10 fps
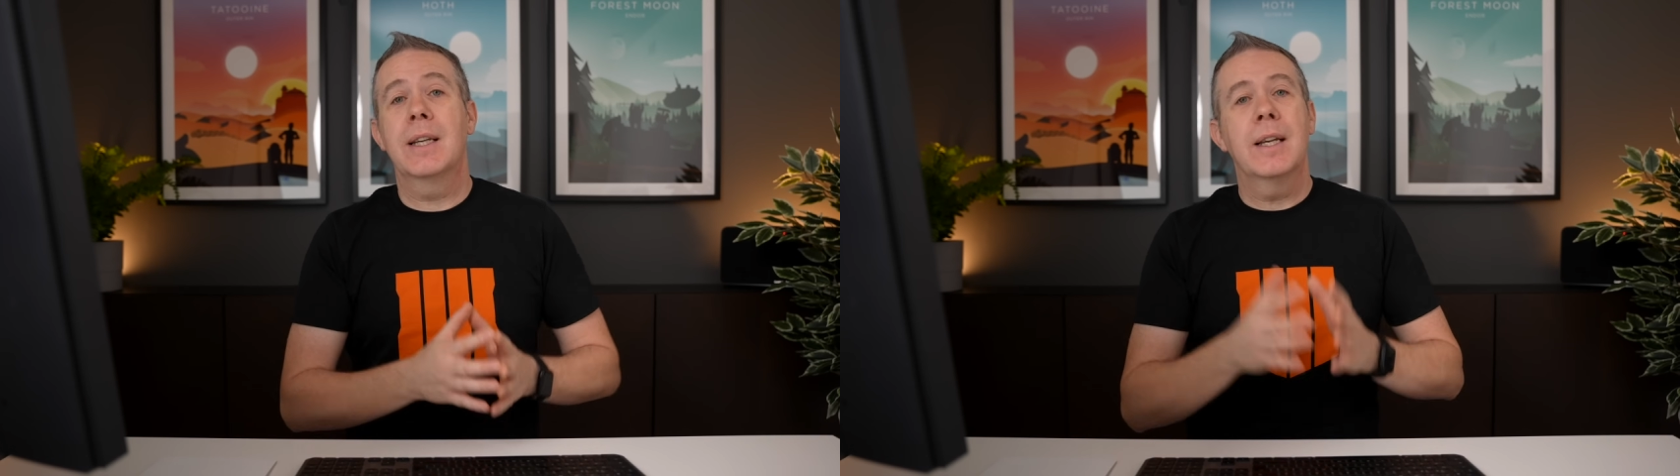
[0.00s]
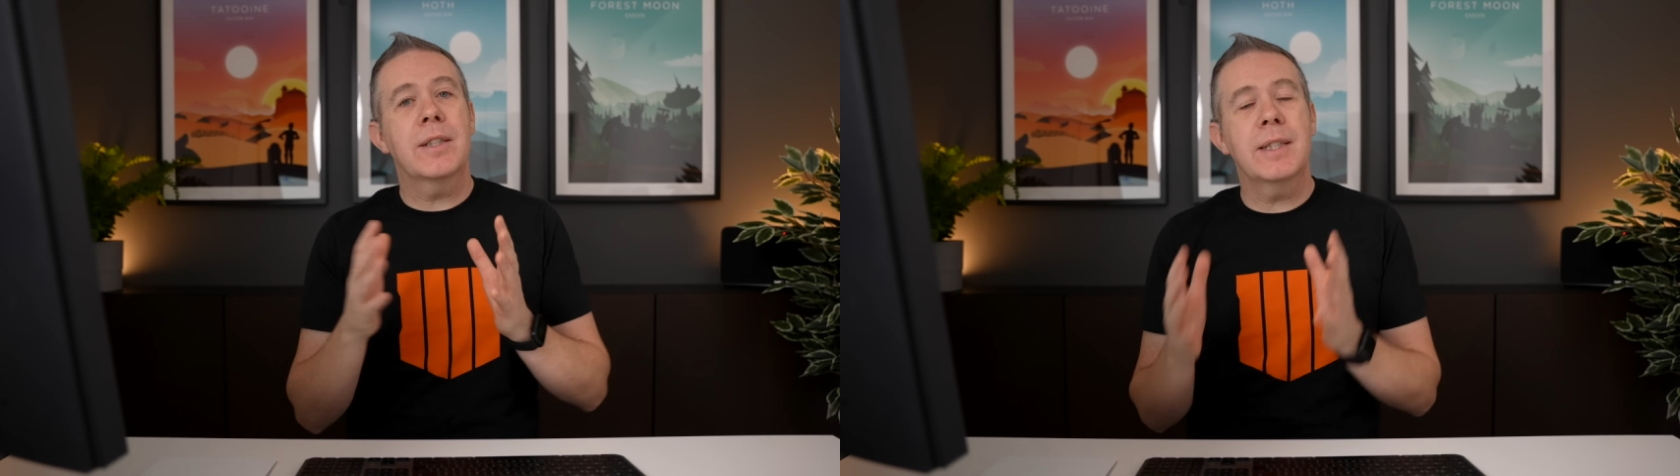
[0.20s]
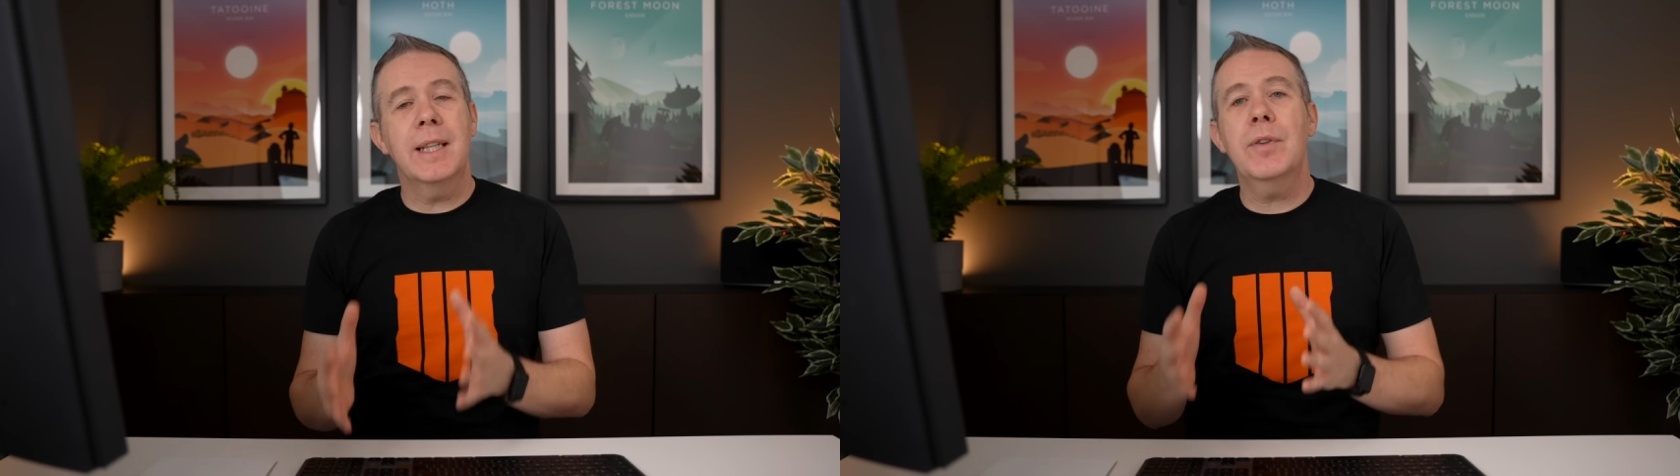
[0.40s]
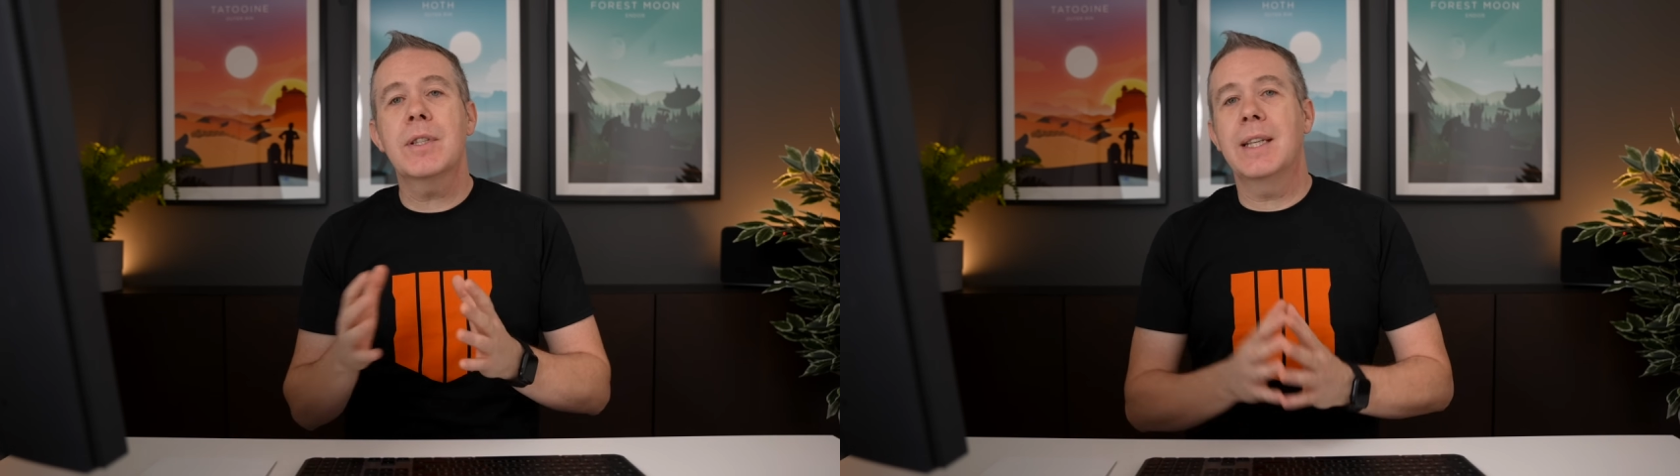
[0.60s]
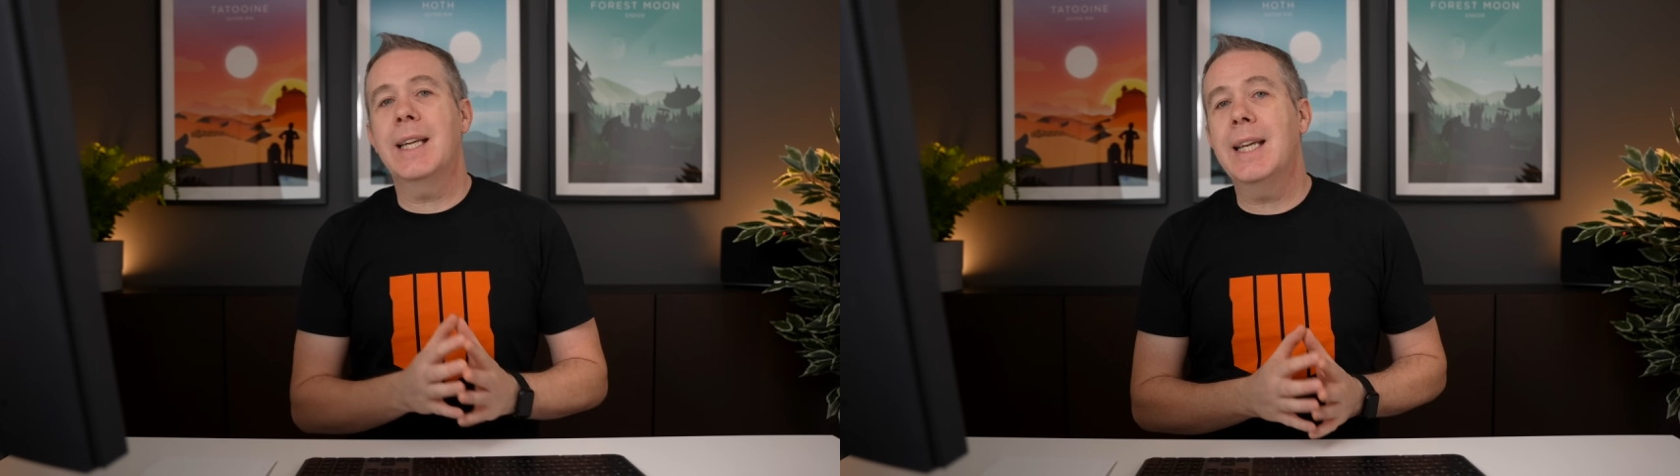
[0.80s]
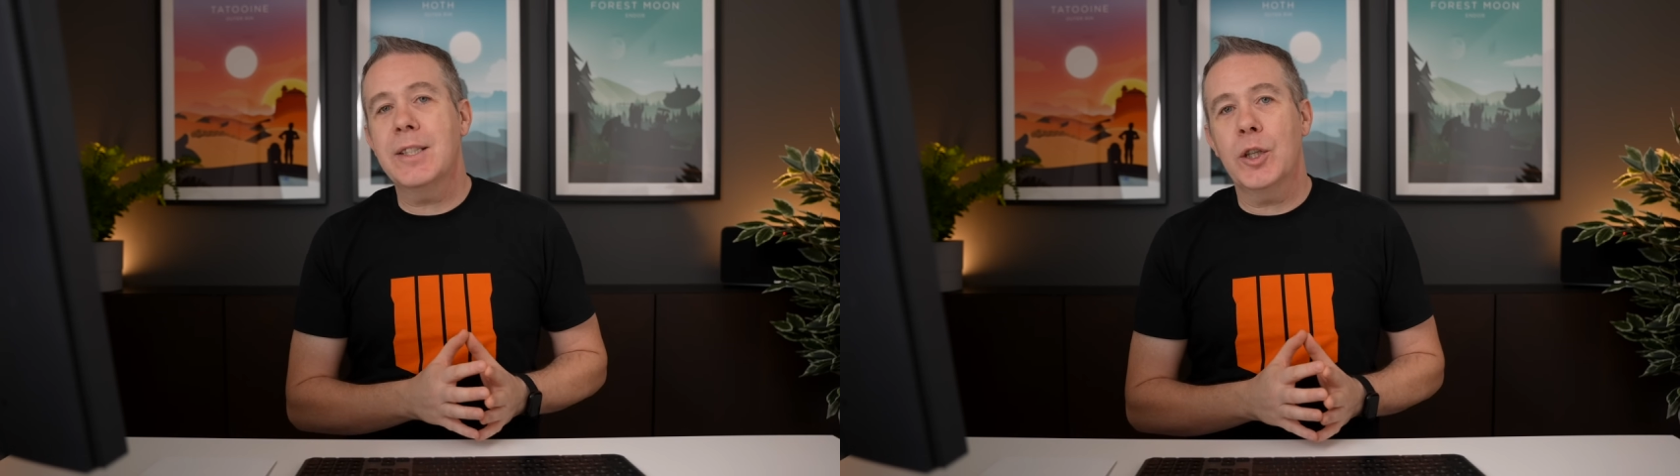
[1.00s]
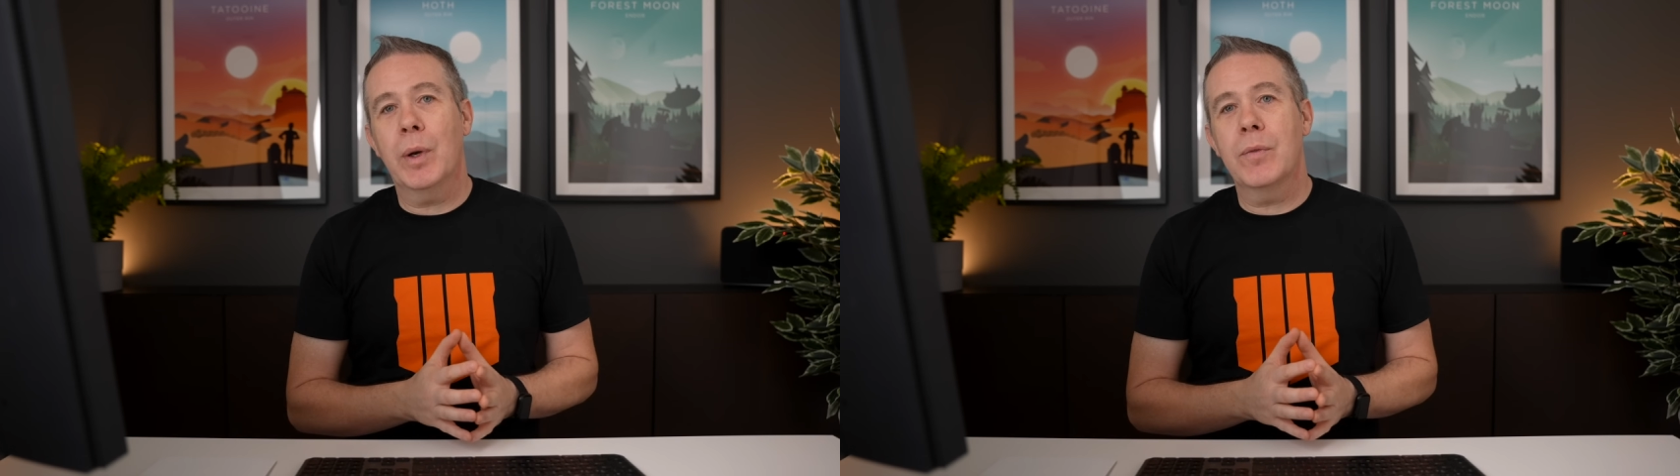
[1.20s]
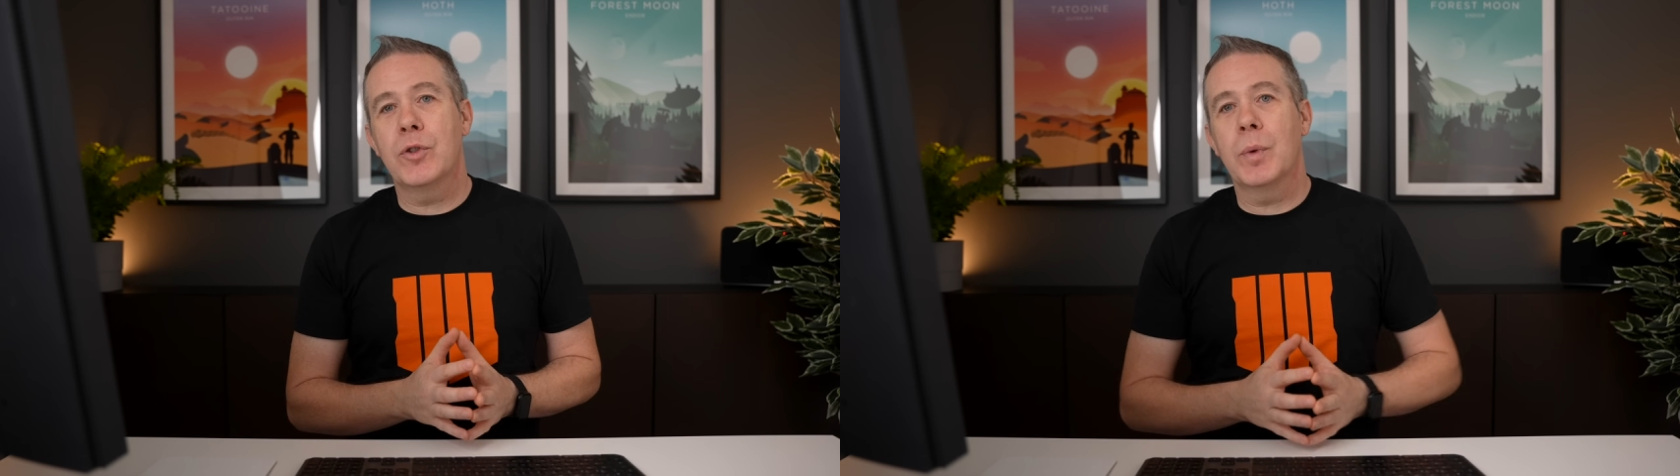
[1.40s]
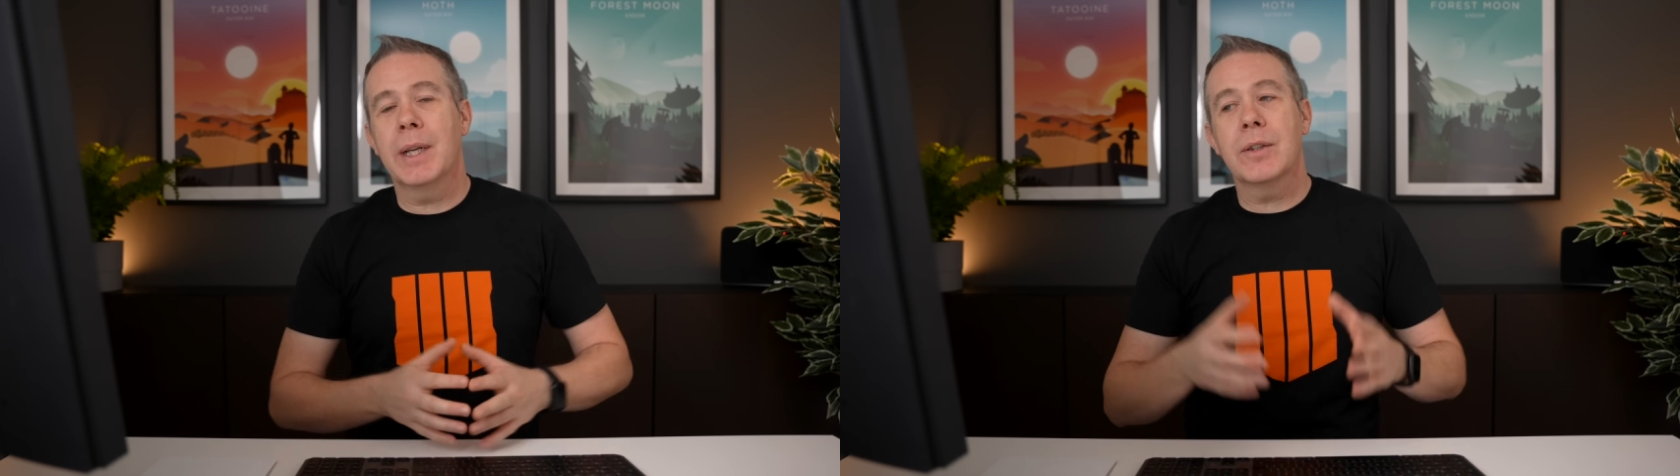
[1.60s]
see if there's an easy way of doing it